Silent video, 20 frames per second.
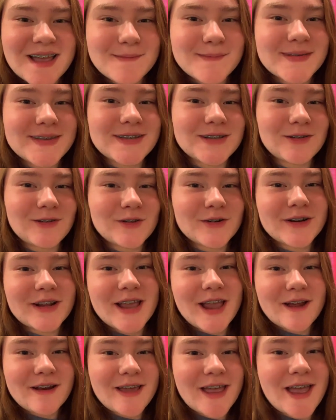Still
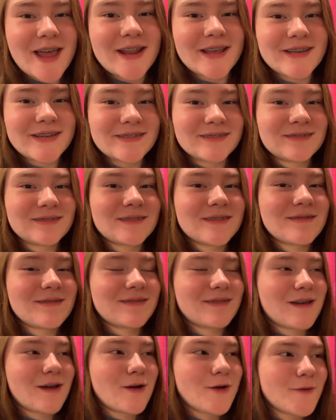learning how to edit.
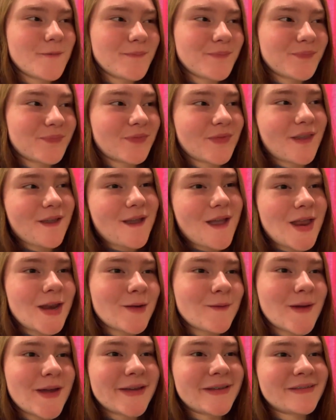So,
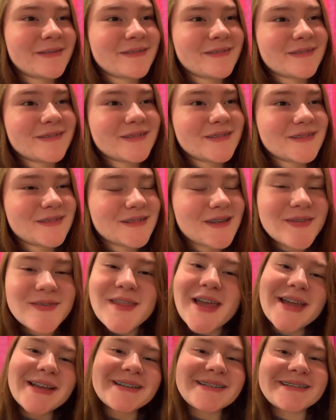anyways,
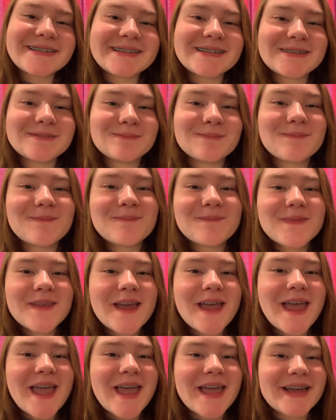thanks.
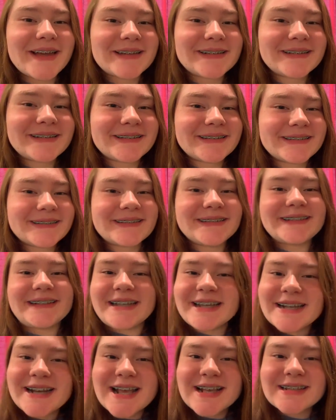And
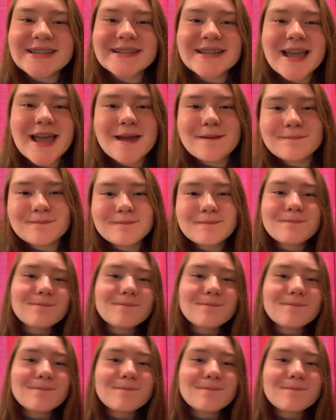see you next time.